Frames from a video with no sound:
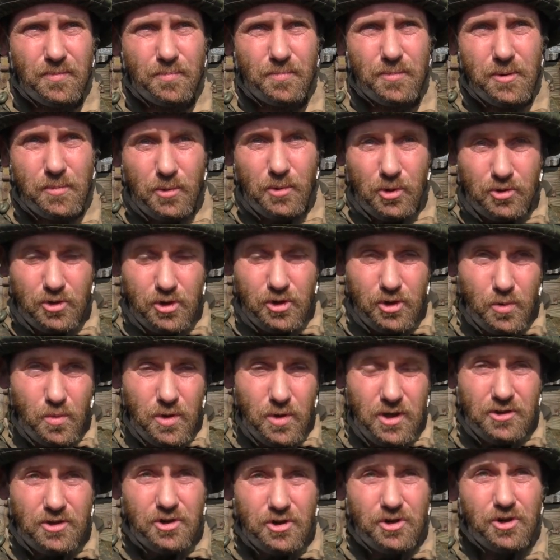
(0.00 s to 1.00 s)
people, do you
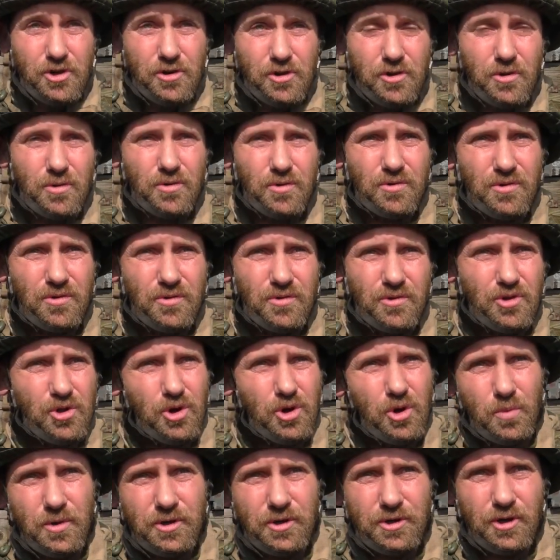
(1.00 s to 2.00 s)
want the euro?
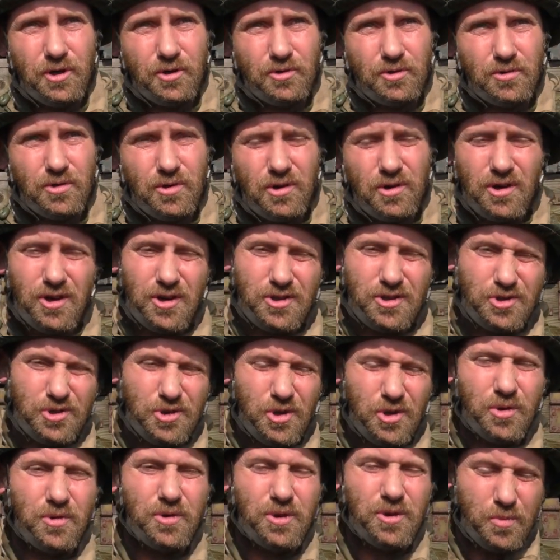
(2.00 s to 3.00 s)
No, we don't. Oh,
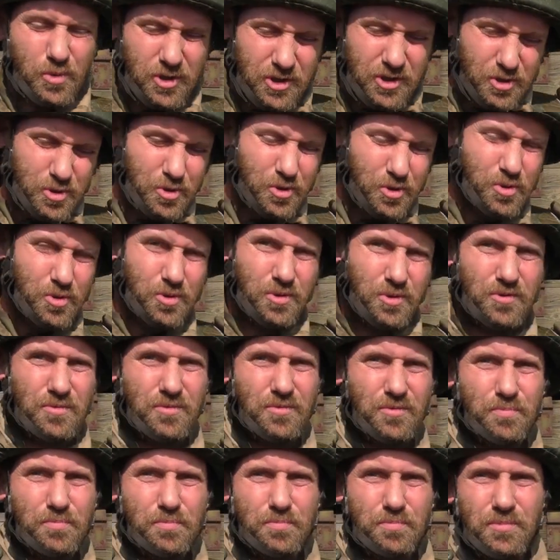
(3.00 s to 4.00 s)
sorry, we do
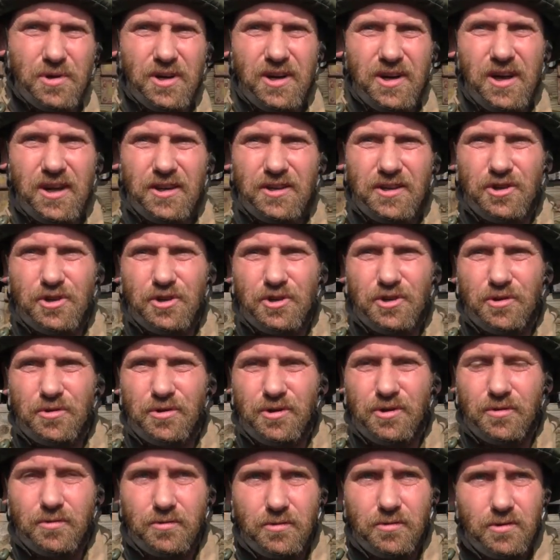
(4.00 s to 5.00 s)
get the
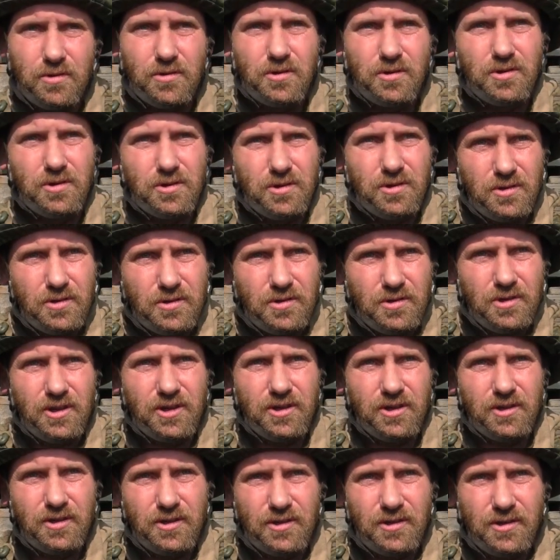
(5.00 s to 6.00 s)
euro. Oh,
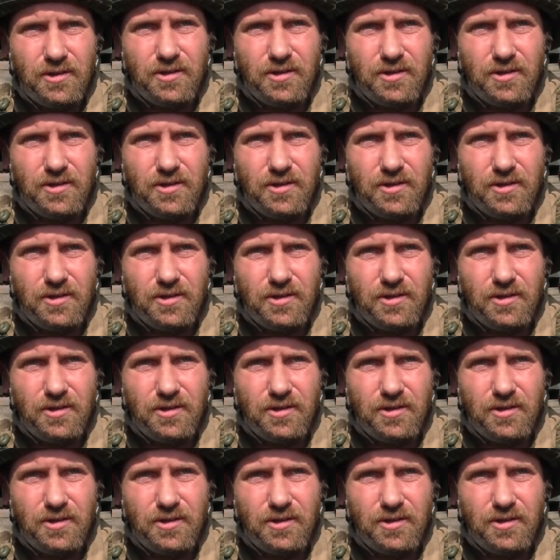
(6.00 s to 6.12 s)
okay.